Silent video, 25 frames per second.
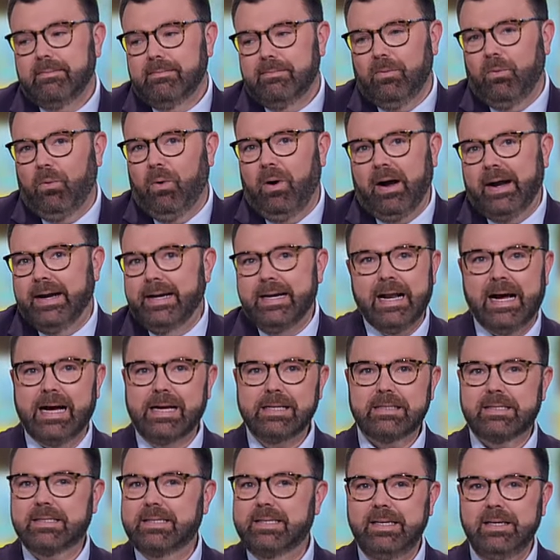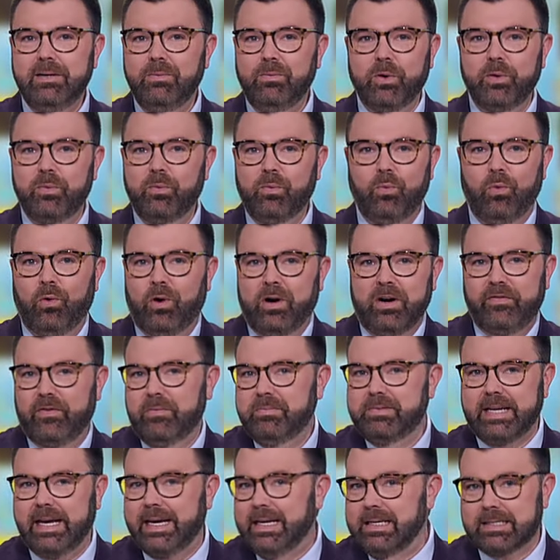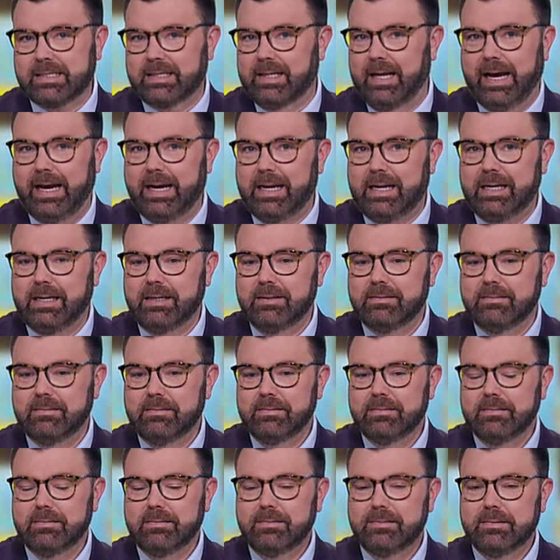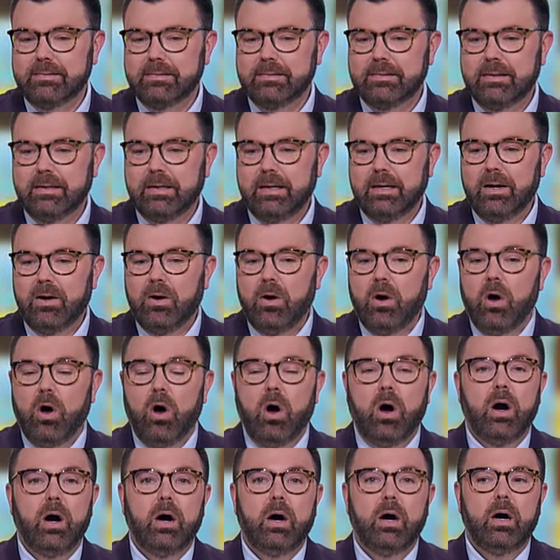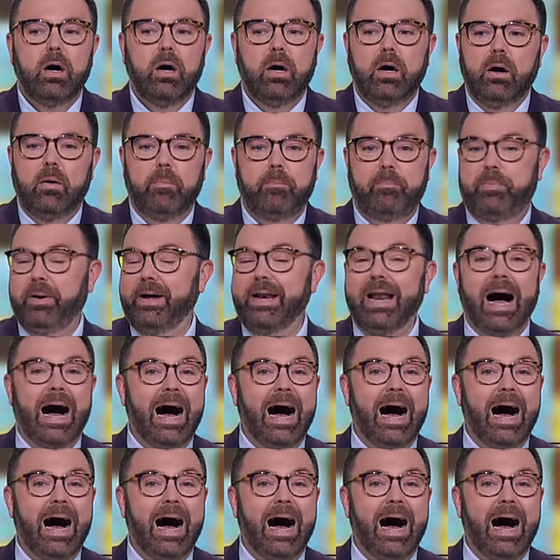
Why not see what one of them tastes like? But